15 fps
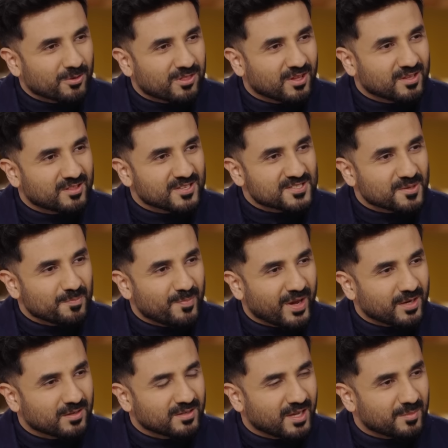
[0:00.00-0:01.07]
think there's a
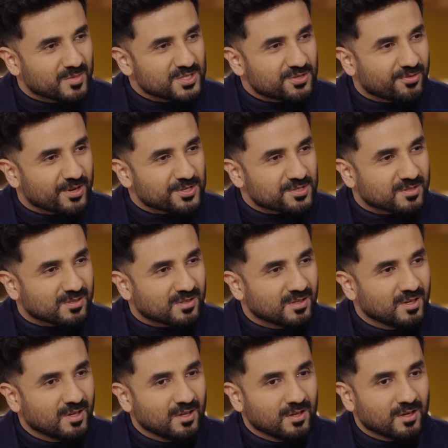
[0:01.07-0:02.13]
better demonstration
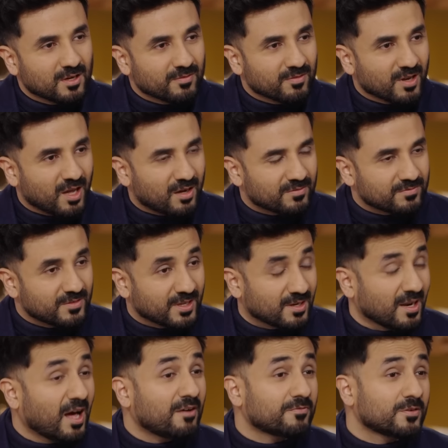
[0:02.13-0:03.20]
of love than
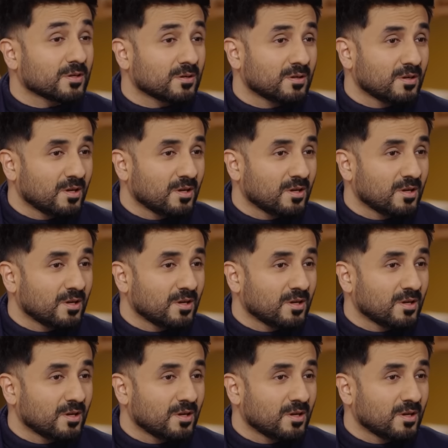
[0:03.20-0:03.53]
laughter,